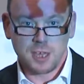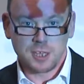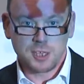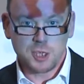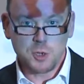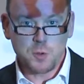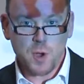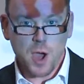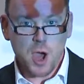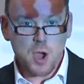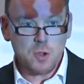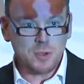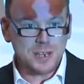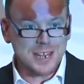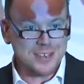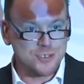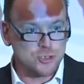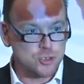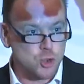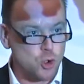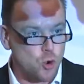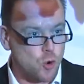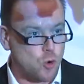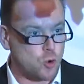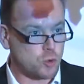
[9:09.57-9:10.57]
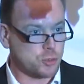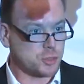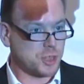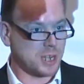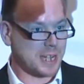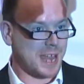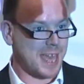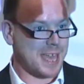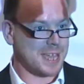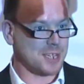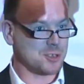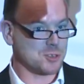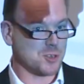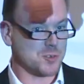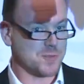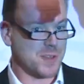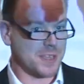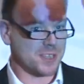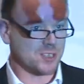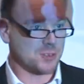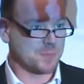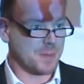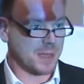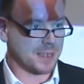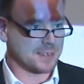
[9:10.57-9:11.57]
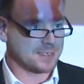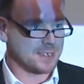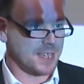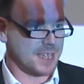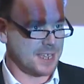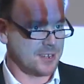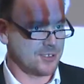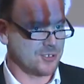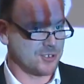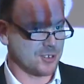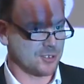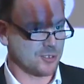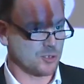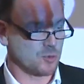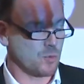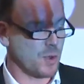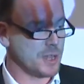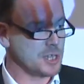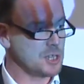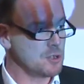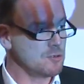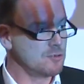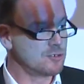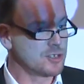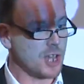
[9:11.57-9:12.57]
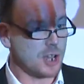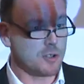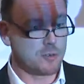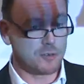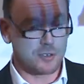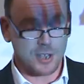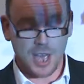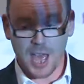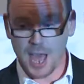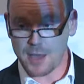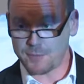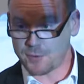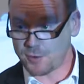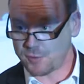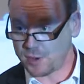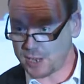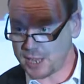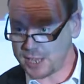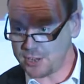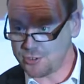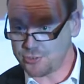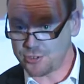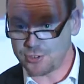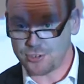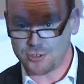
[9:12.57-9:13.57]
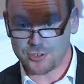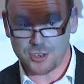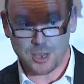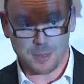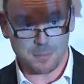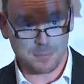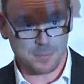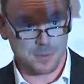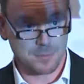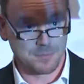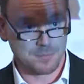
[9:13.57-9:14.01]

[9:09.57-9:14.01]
You only talk the language of expectations where you don't have a relationship,